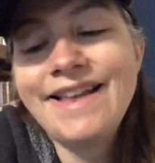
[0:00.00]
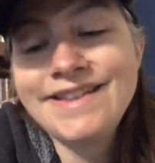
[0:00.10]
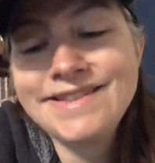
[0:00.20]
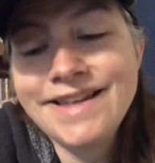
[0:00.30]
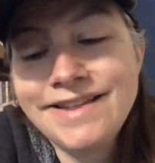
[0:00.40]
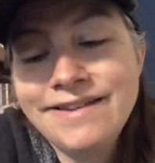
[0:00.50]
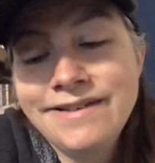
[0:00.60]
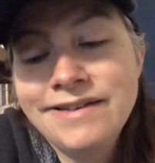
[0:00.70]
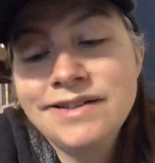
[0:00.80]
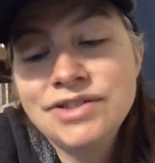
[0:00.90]
I said,
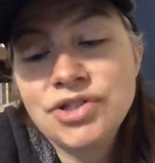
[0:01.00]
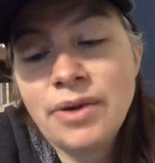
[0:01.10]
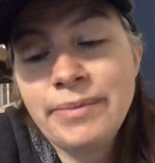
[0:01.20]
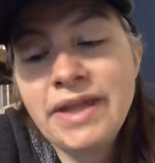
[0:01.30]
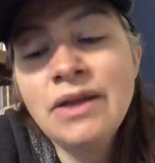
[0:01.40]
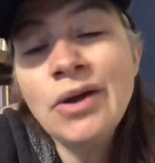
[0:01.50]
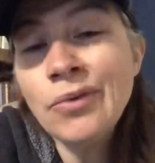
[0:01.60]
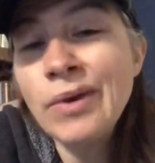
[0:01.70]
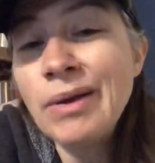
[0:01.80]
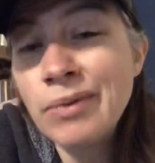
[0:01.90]
sharply,
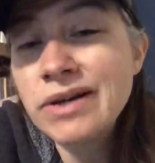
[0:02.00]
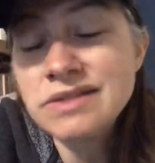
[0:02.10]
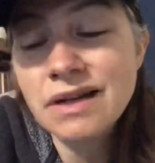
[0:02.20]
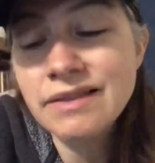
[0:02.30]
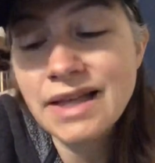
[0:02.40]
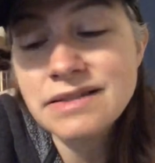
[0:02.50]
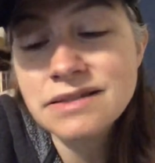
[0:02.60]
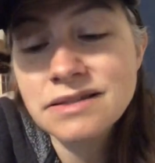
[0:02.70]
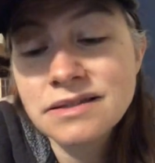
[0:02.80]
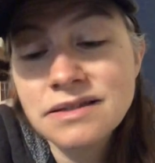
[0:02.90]
we worked on
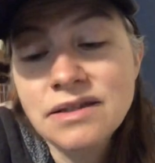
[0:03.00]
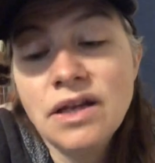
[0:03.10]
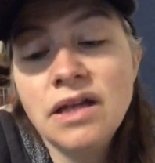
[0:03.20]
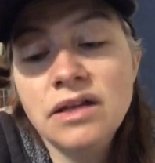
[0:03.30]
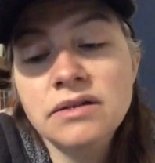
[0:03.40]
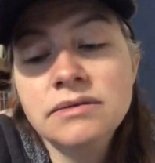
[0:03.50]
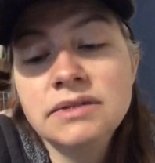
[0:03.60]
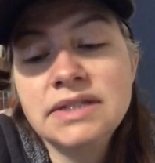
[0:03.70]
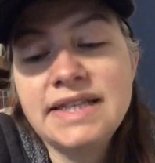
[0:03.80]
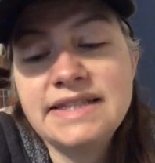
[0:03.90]
this. Oh,
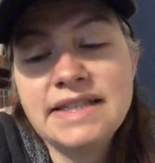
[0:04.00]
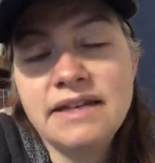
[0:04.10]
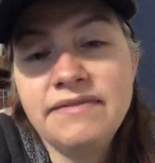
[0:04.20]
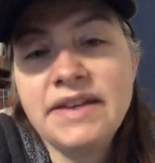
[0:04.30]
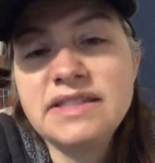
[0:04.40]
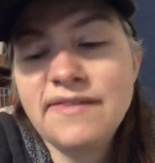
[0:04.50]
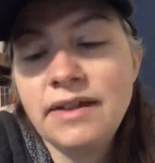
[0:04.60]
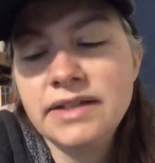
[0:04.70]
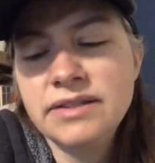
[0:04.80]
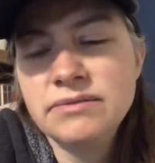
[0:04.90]
he said, face
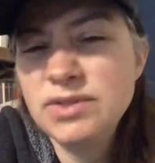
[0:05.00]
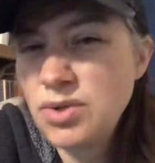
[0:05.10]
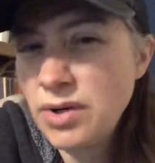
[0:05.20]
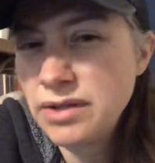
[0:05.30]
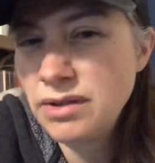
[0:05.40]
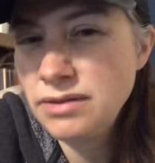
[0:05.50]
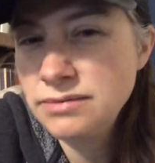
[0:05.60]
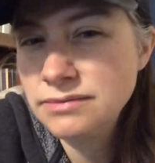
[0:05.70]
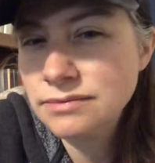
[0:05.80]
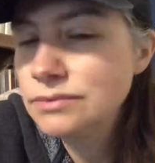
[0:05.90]
fallen. Rhetorical?
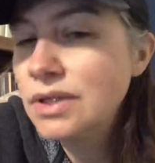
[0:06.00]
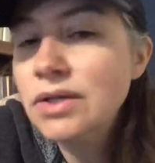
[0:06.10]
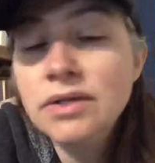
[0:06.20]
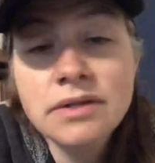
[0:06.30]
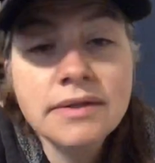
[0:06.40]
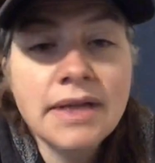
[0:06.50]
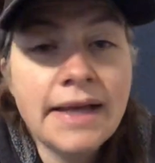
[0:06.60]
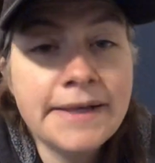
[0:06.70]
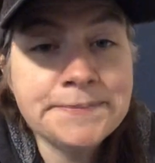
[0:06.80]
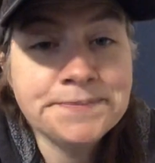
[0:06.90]

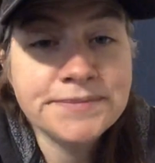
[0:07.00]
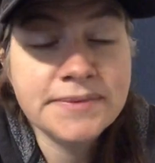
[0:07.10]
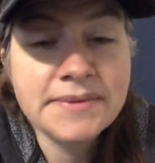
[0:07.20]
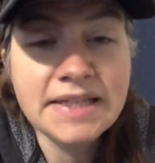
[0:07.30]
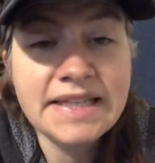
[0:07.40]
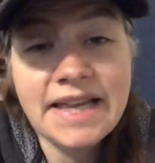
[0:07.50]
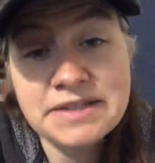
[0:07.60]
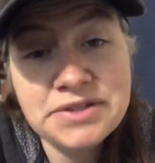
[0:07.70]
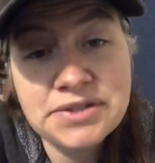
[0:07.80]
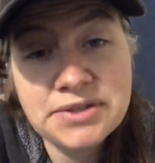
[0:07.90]

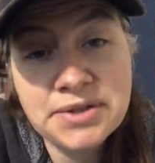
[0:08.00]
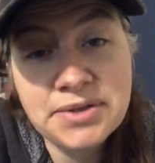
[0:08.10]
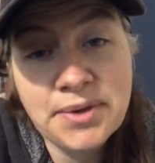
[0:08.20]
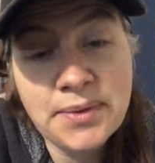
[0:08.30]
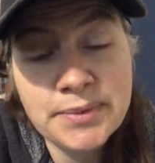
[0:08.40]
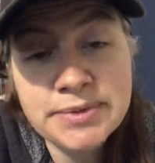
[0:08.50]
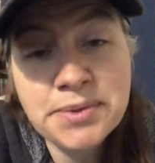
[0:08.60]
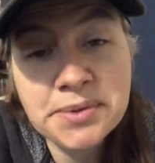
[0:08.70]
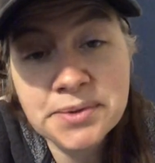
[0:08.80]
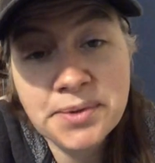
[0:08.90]
Again, just so you know, a
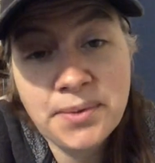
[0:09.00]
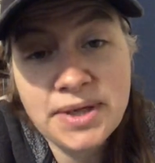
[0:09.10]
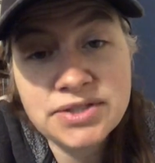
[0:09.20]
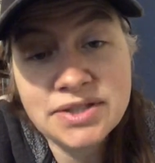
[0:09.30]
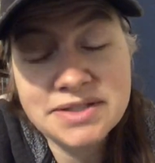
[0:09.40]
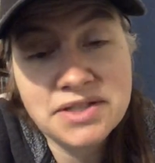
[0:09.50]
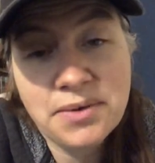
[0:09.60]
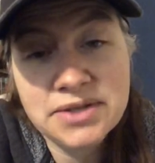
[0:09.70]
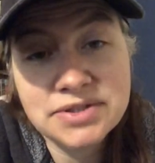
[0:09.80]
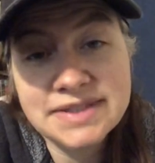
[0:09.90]
rhetorical question is a
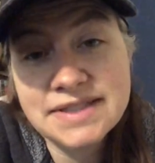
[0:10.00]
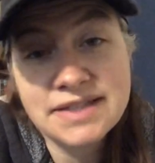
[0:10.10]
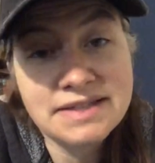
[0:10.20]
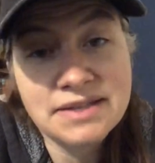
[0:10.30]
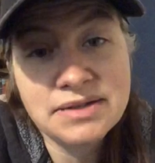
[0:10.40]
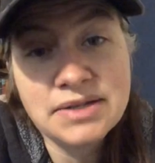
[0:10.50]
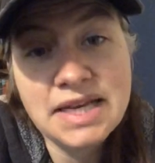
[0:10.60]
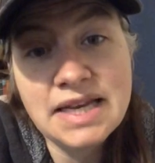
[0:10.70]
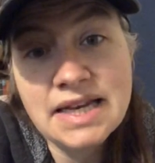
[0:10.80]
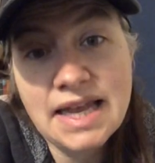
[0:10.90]
question that doesn't
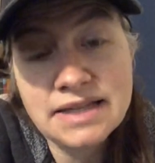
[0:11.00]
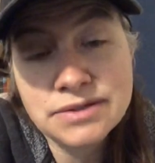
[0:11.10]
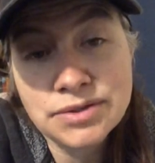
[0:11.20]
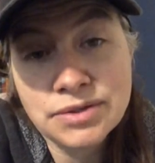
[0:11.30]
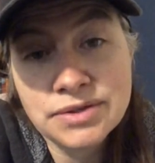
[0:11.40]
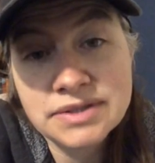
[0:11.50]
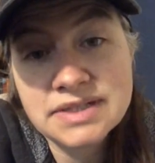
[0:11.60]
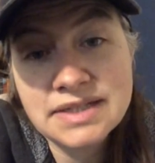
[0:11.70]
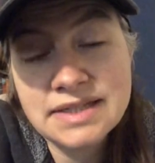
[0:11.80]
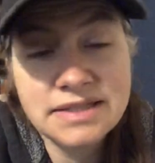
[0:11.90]
need an answer or
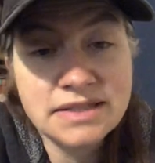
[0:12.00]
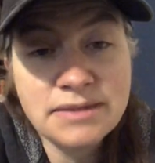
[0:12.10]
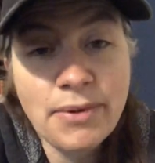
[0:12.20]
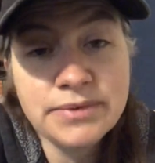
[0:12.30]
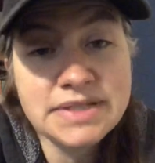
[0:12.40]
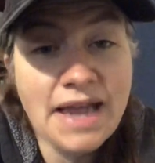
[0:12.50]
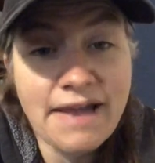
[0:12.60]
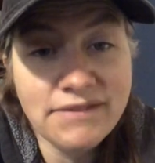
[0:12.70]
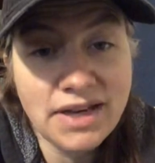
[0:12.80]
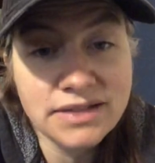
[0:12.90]
isn't supposed to
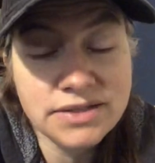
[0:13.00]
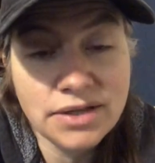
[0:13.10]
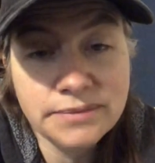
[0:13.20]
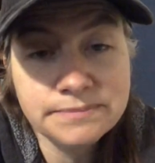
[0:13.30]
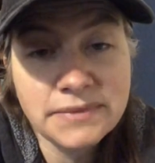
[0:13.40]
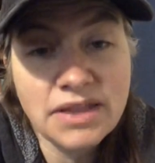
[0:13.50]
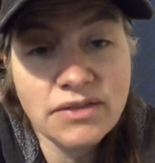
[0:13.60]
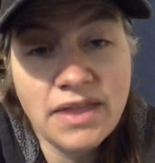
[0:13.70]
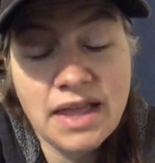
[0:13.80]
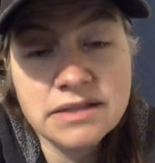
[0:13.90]
have an answer.
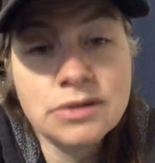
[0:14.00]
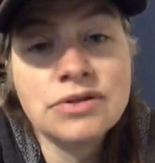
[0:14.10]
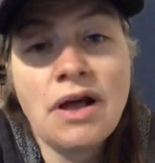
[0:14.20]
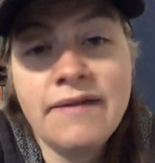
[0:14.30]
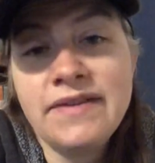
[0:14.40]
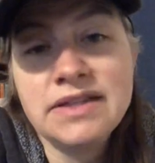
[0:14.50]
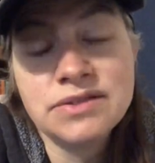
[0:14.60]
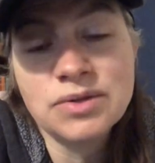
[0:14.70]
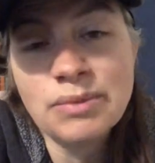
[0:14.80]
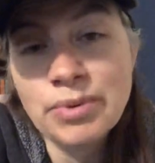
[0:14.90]
Either the answer is obvious
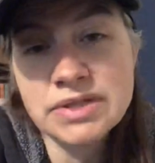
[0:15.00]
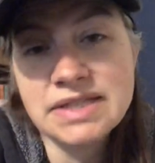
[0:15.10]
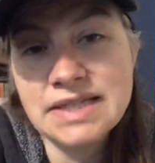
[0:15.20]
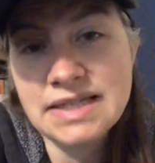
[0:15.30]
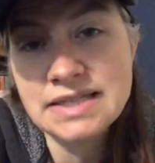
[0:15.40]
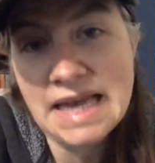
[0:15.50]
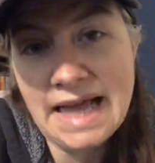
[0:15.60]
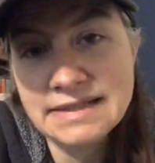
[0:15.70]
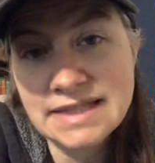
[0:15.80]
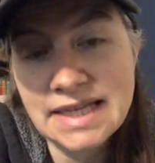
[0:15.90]
or the person isn't
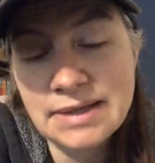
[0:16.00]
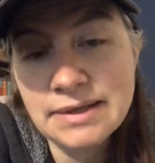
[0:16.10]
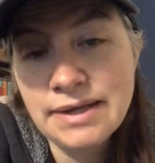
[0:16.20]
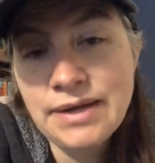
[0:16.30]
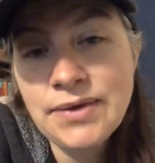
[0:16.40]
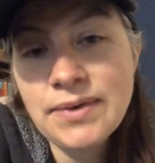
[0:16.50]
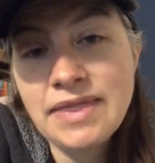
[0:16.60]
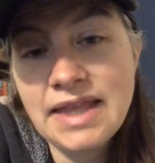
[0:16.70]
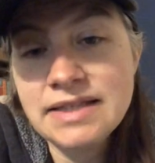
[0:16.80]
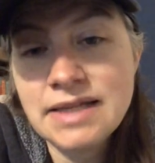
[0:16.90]
asking with
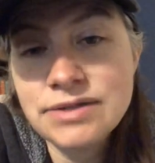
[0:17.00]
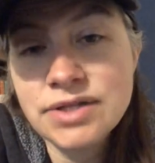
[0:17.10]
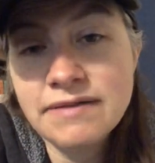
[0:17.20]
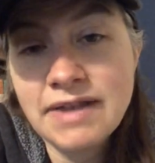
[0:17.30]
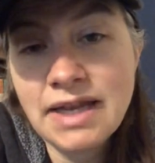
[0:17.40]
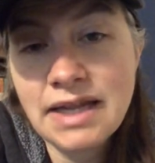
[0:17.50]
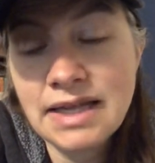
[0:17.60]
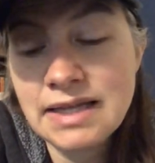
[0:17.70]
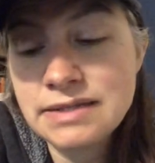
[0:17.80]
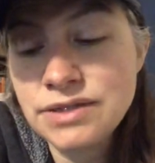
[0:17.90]
the intention of getting
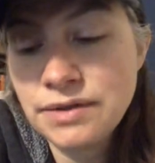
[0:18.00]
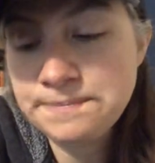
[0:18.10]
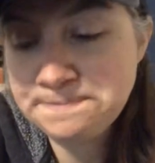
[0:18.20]
an answer.